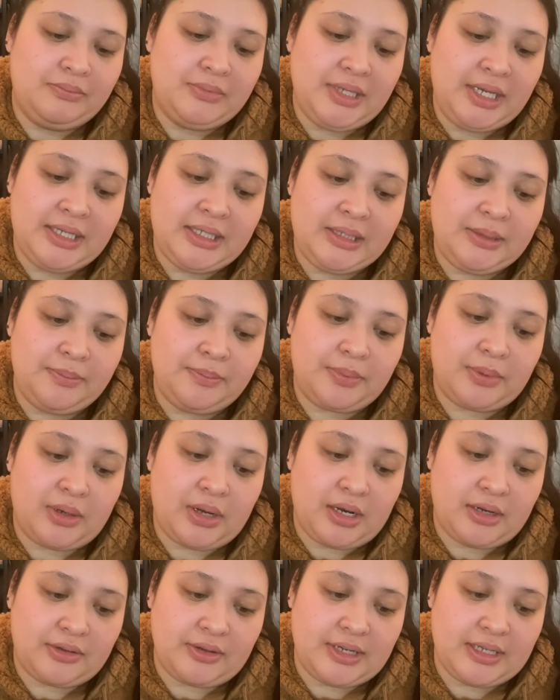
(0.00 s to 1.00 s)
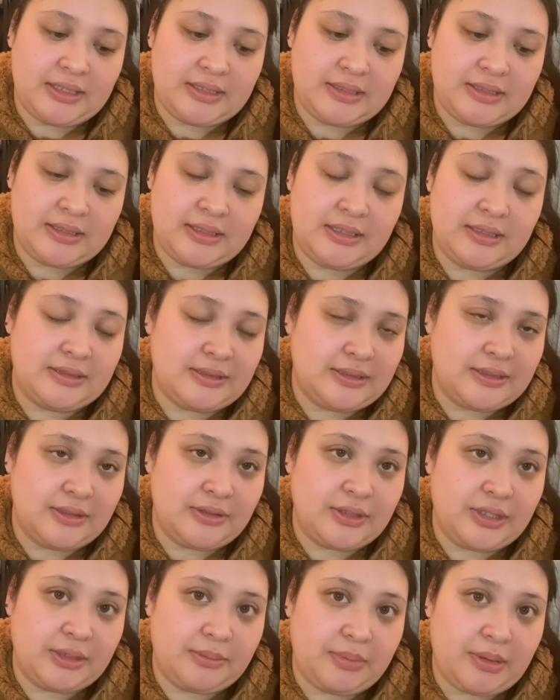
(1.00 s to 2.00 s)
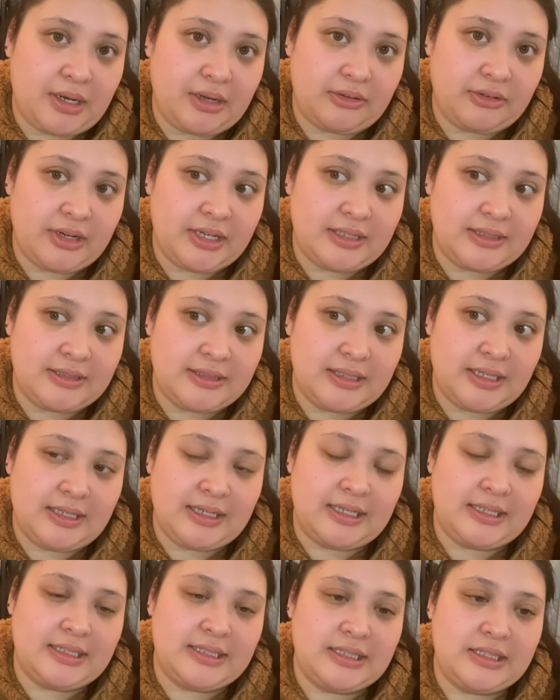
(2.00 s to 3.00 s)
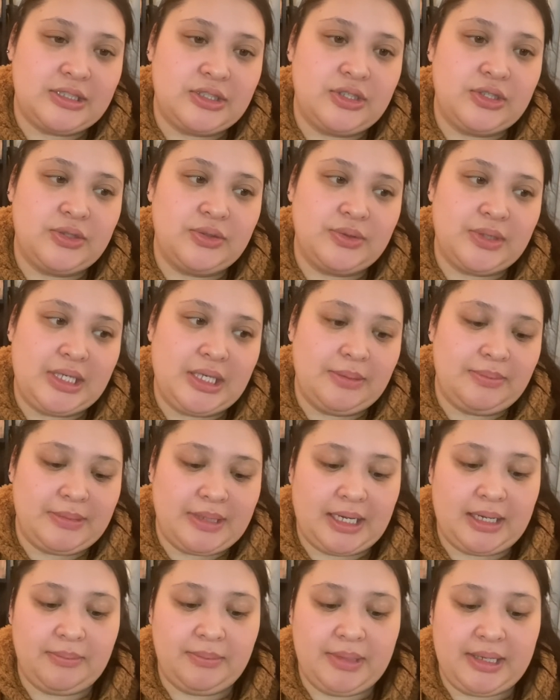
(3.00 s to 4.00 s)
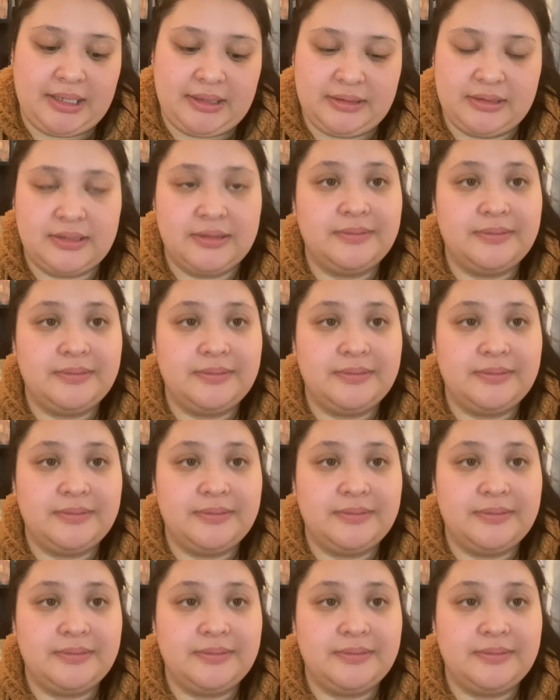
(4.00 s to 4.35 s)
any progress is still good progress, and I need to keep that in mind.